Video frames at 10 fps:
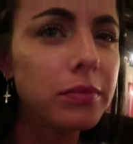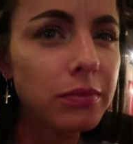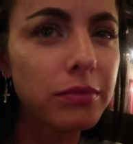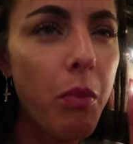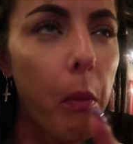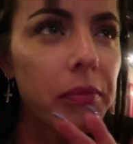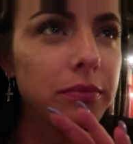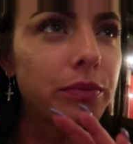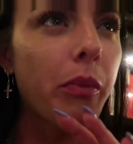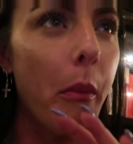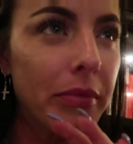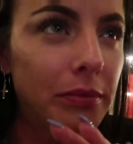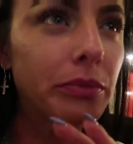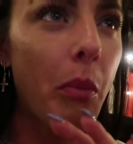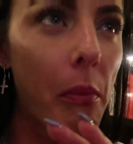You catch my drift.
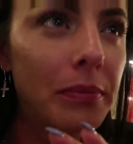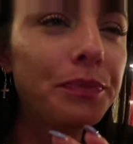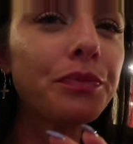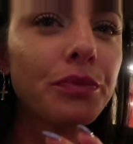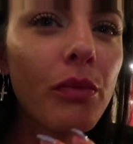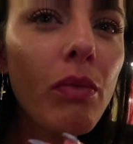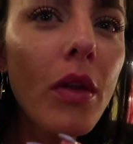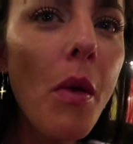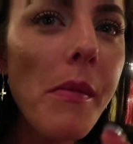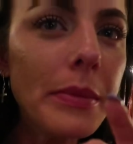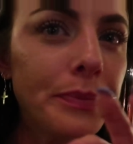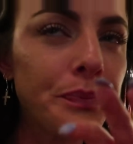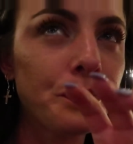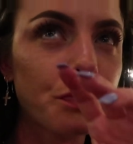It tastes amazing.